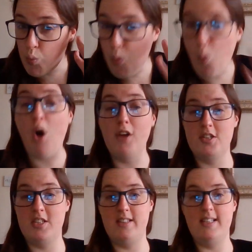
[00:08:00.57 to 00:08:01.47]

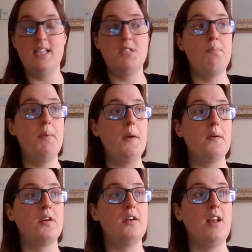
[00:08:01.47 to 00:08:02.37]
want this
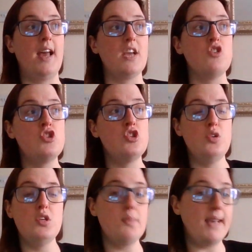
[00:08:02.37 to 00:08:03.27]
book, like, as
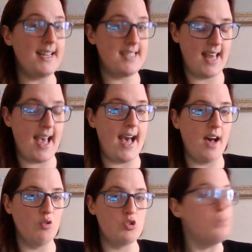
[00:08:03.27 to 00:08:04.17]
soon as we get to the
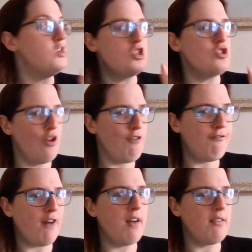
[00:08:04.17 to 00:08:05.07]
house, which is not
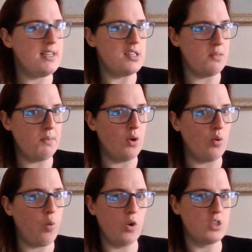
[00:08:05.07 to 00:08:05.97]
far into the
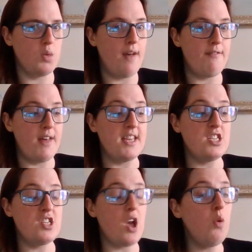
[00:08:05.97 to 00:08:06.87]
book whatsoever.
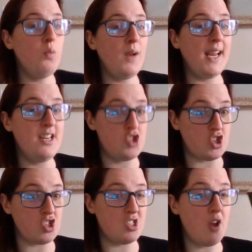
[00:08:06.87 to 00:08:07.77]
This is only
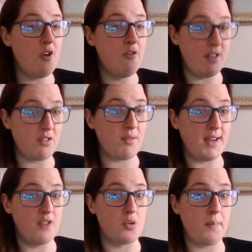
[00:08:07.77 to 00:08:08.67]
just over
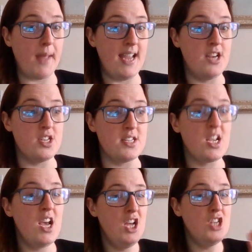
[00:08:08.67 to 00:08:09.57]
300 pages.
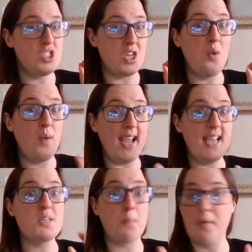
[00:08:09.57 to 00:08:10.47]
So
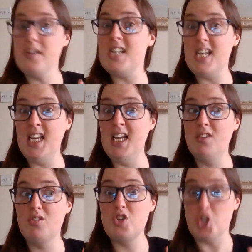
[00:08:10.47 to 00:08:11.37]
it's
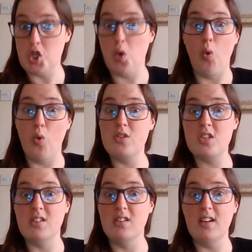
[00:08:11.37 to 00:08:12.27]
pretty
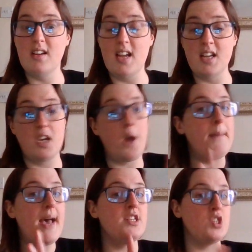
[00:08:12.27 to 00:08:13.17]
short
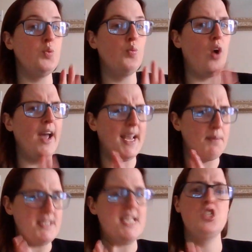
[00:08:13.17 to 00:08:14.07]
compared to what
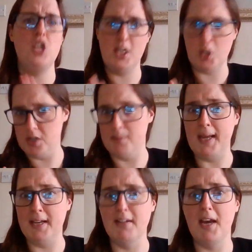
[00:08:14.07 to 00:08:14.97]
it potentially could have
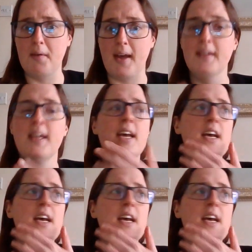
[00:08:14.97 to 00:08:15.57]
been. Okay.